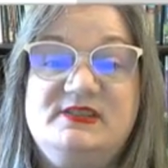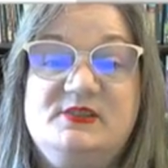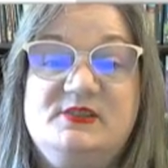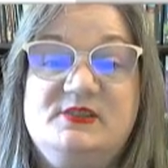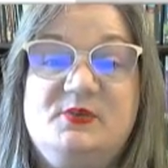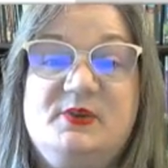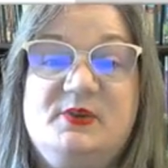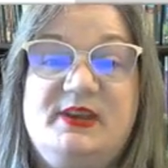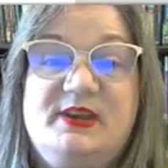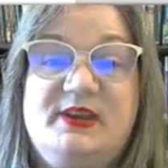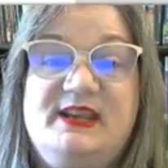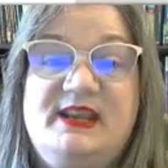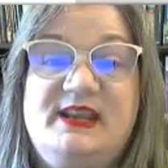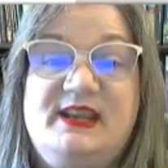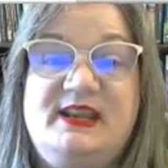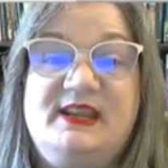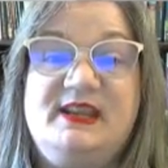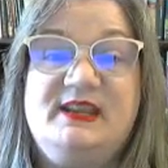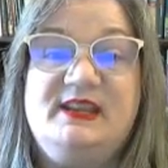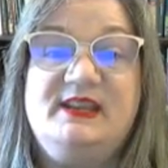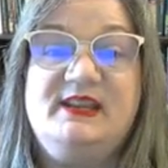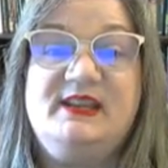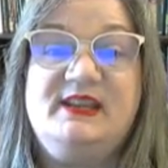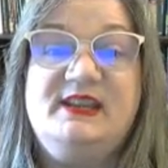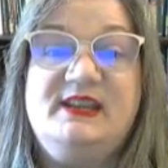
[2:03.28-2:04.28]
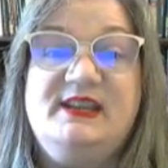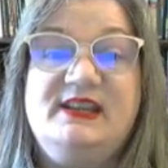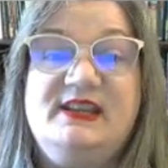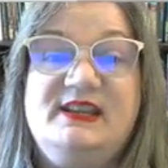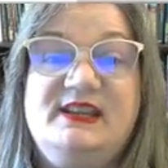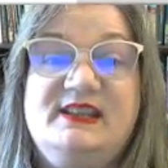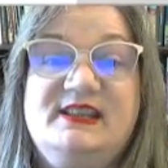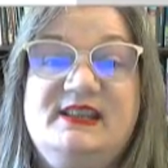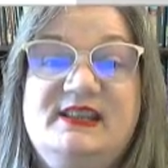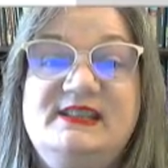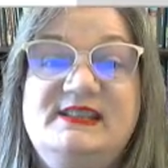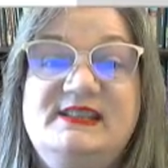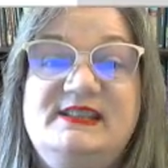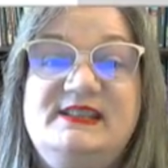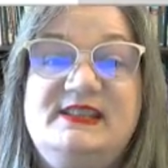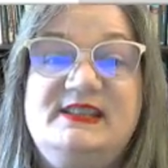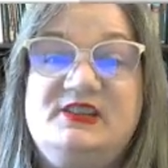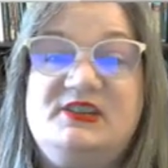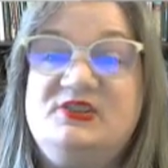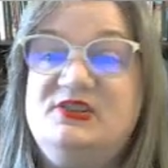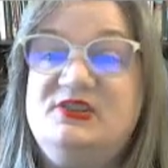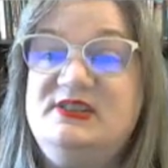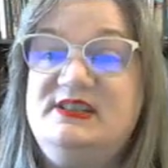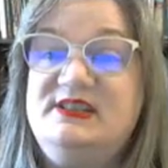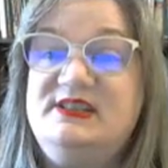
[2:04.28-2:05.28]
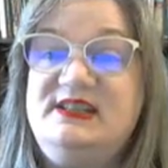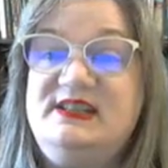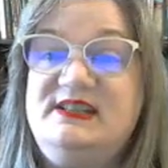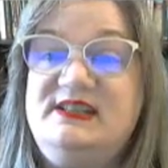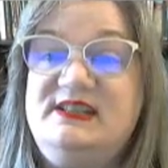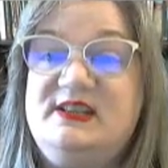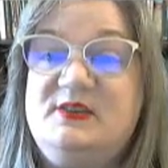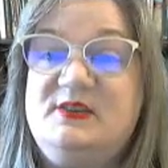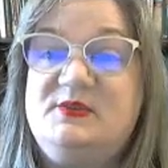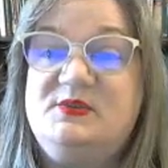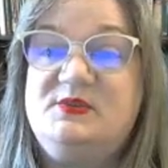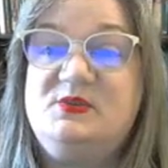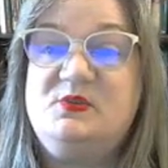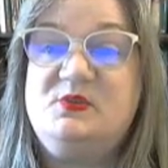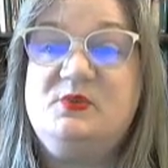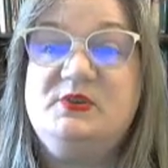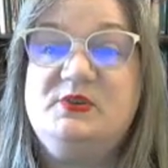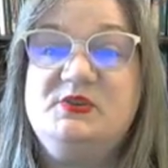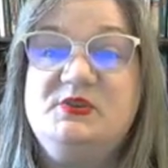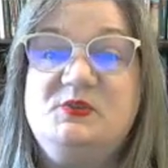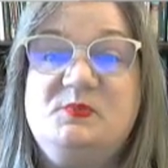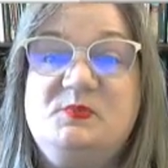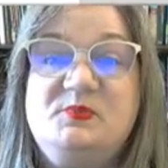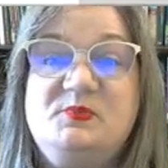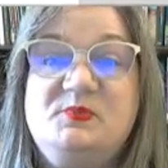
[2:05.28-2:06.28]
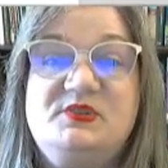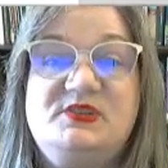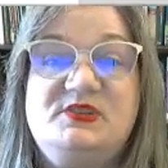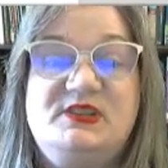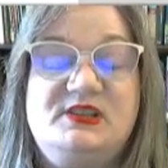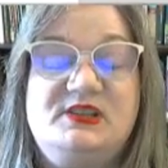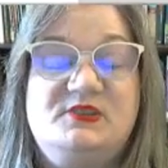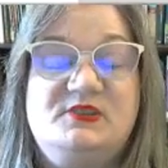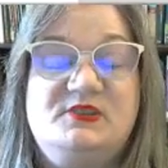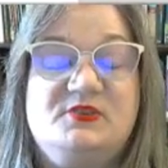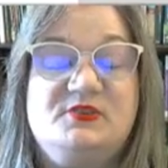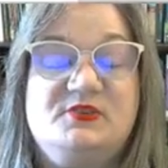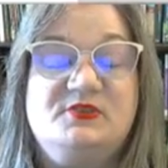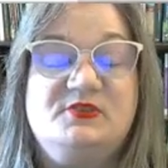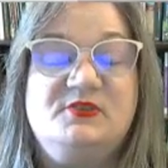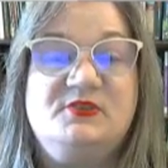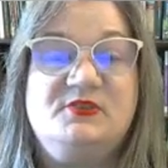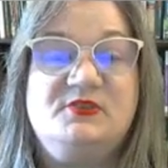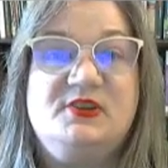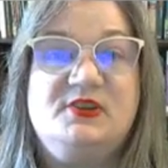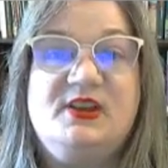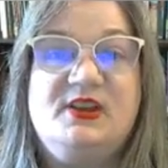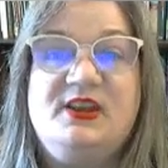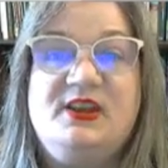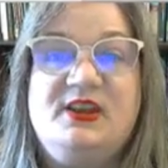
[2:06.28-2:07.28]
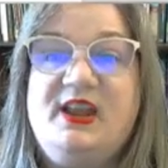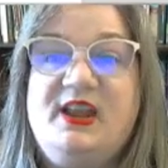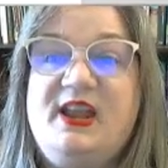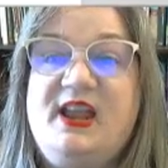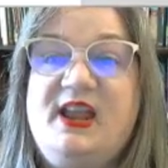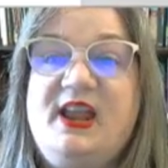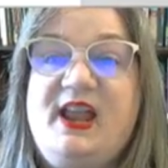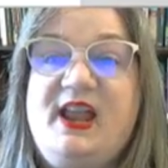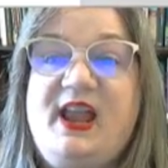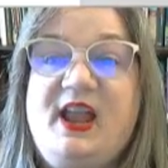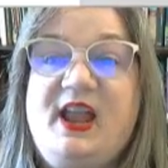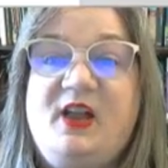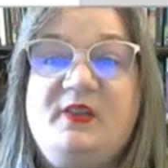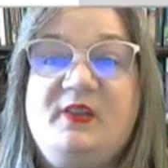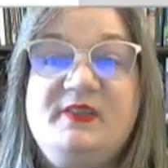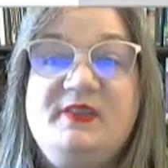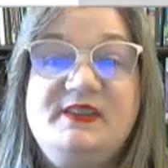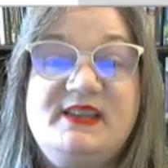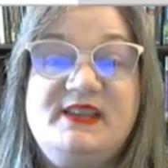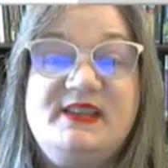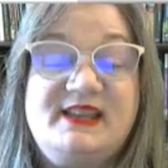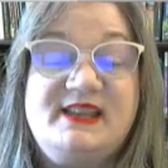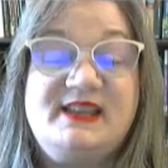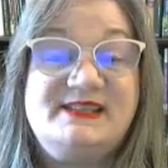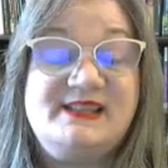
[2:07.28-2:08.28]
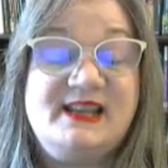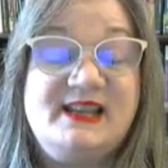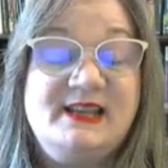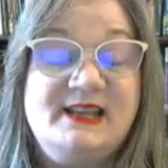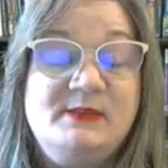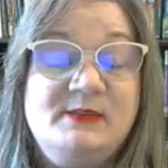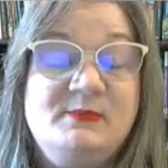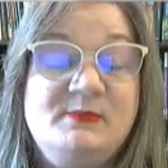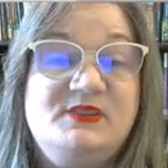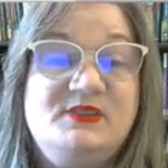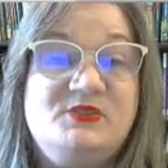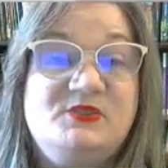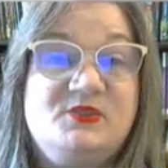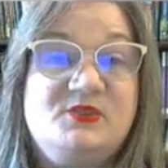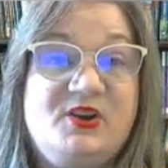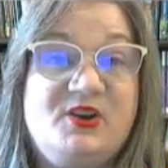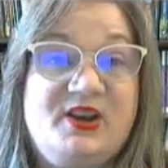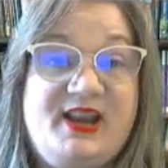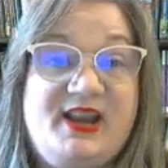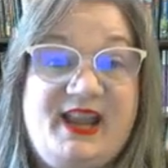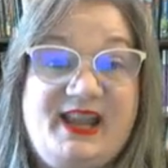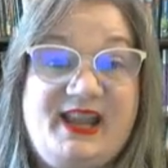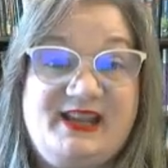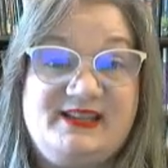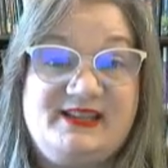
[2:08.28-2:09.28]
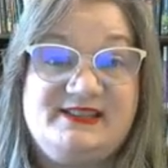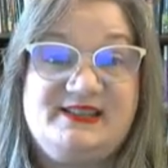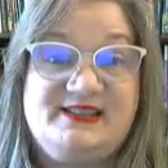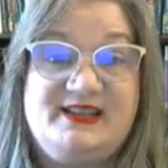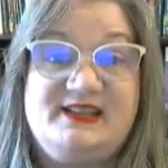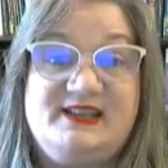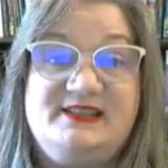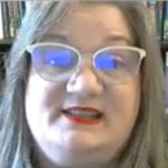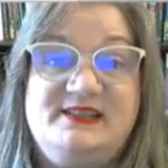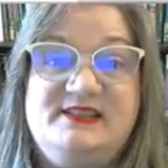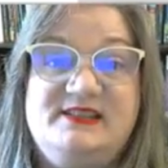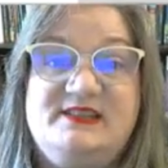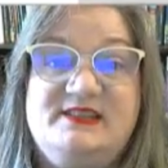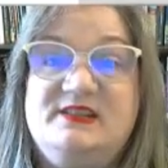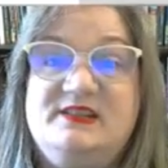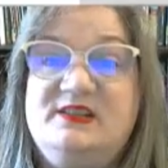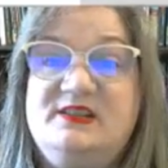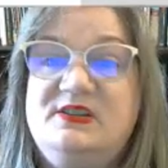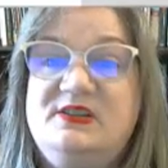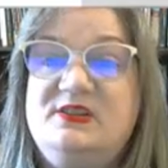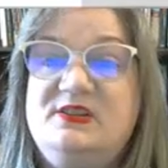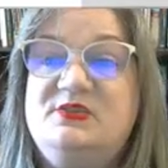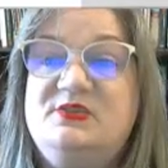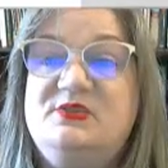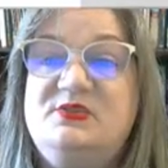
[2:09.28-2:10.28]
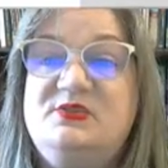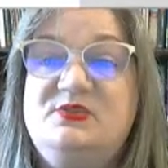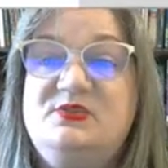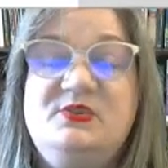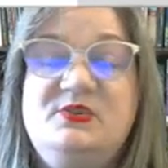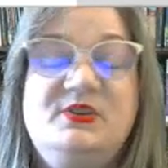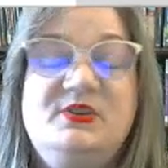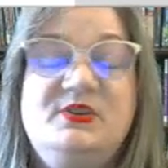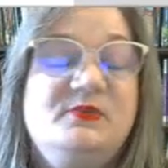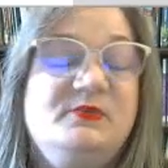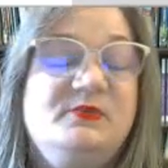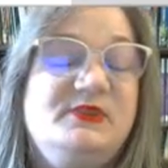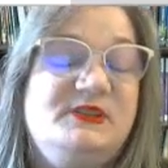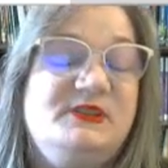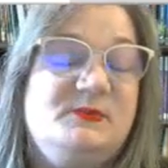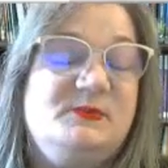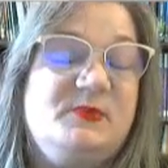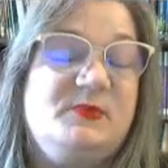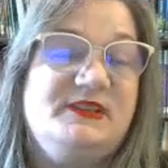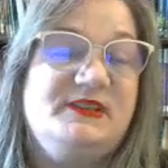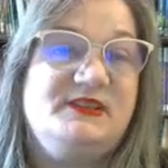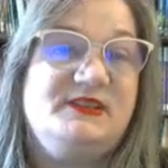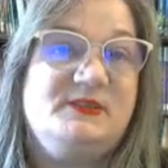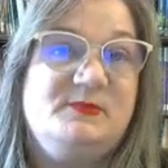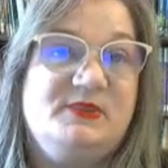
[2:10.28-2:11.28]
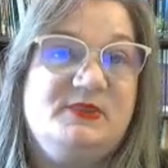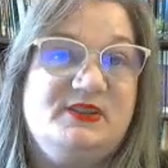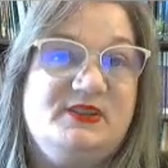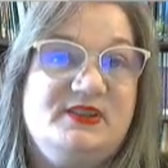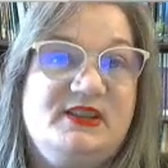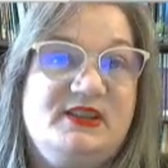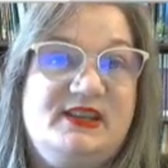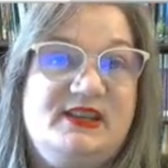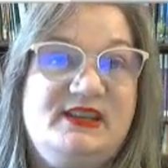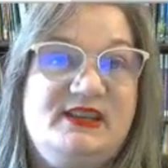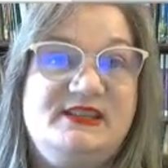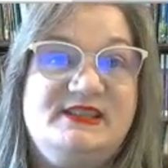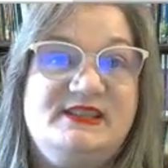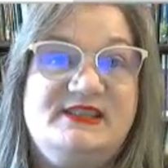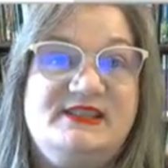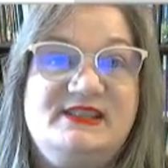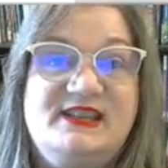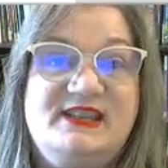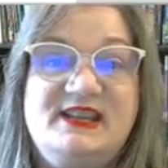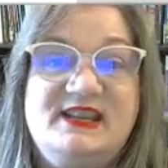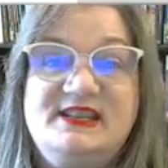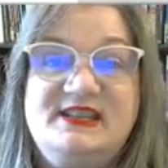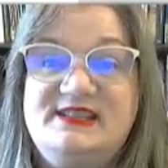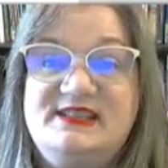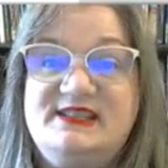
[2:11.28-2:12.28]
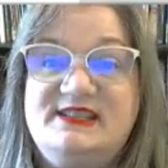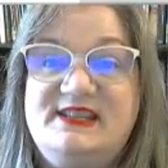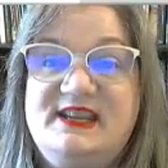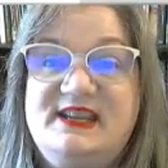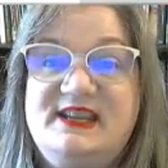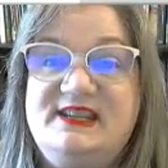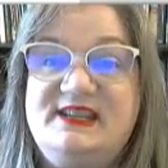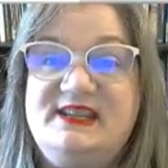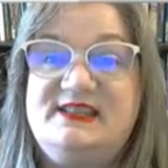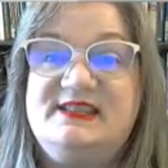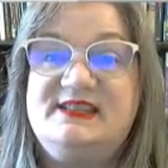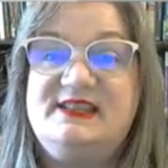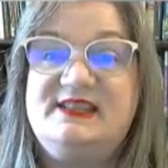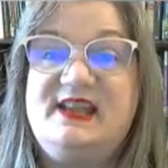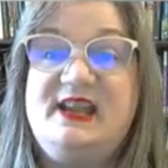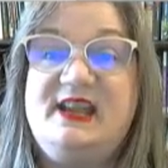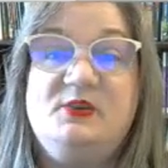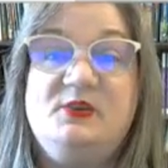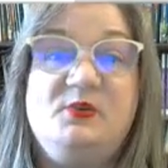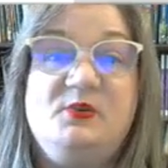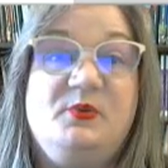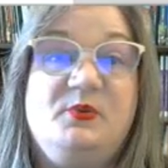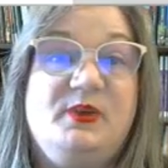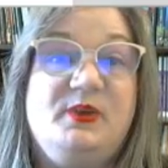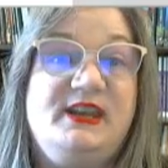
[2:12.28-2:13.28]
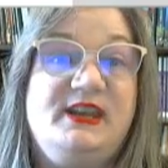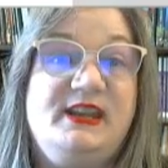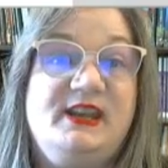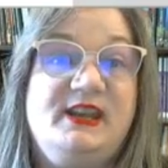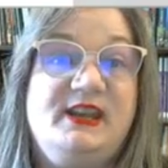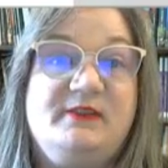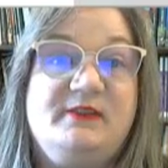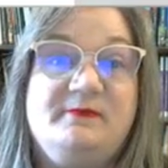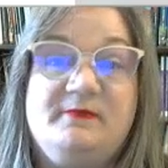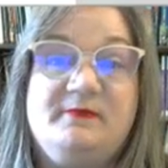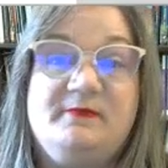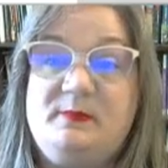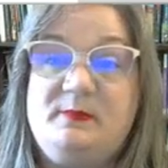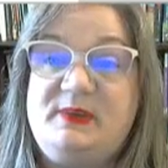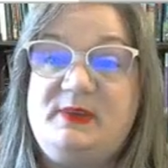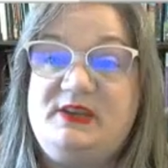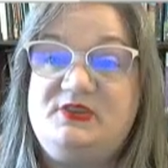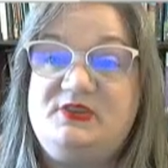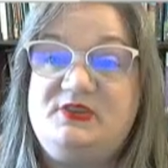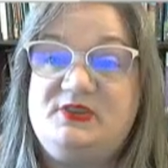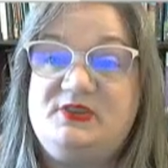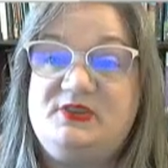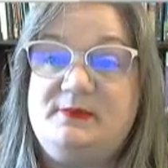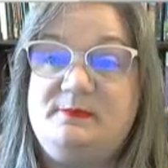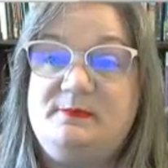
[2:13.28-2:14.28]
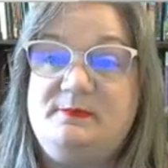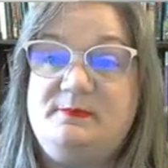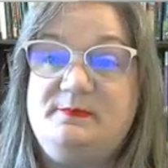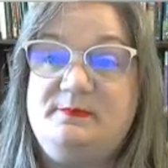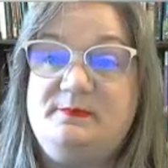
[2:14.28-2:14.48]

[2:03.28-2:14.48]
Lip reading: and Grading. This section details course procedure, how the assignments are accessed, student responsibilities, test dates, and grading information.